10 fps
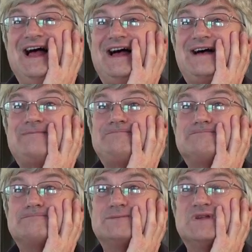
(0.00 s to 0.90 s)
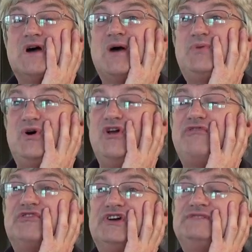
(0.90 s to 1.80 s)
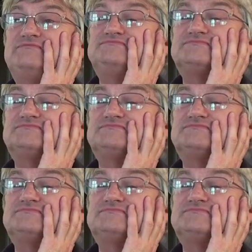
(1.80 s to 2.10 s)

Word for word: Um, I put an offer in,